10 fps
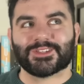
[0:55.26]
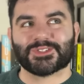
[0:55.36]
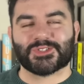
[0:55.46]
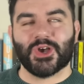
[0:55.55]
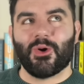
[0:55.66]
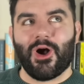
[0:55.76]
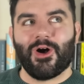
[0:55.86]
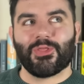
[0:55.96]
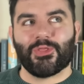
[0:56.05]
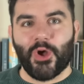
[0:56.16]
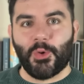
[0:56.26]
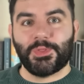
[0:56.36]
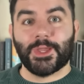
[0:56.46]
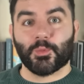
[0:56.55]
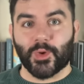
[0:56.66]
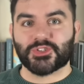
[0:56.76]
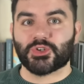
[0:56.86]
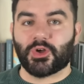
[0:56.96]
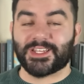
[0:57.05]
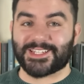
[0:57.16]
So although the
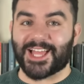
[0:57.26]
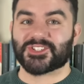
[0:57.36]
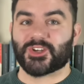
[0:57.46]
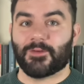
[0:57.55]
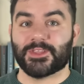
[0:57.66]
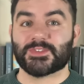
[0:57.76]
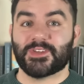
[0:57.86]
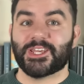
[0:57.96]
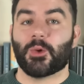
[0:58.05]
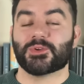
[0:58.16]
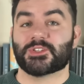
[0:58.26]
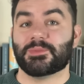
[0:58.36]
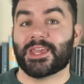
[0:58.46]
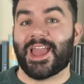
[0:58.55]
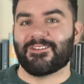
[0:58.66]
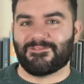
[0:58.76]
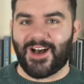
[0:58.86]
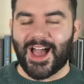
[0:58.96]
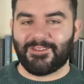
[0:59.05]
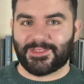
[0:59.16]
original intention of this video was to be a
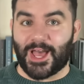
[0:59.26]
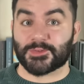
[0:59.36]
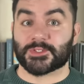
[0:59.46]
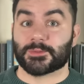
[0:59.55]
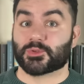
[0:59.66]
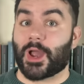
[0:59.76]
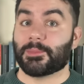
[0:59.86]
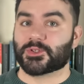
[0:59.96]
5,000 subscriber